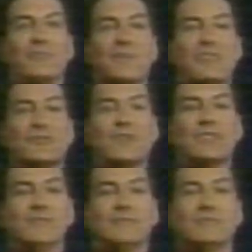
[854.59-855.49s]

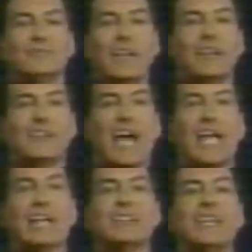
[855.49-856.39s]
Benjamin, and
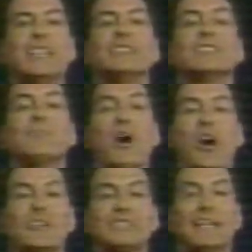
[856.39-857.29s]
Diane Keaton's
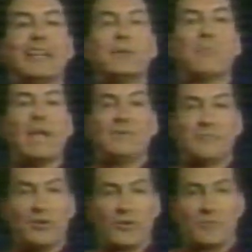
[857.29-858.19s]
boss in Baby
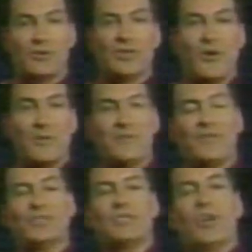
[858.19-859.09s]
Boom. You'd know him
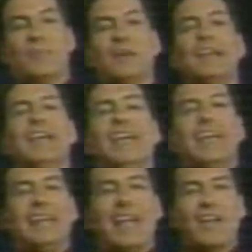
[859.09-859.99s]
if you saw him.
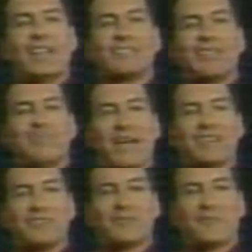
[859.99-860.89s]
Anyhow, let's get
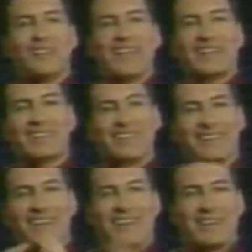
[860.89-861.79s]
back to the flick.
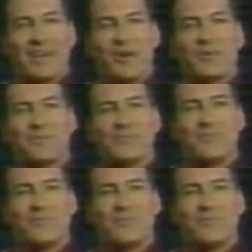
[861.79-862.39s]
Go.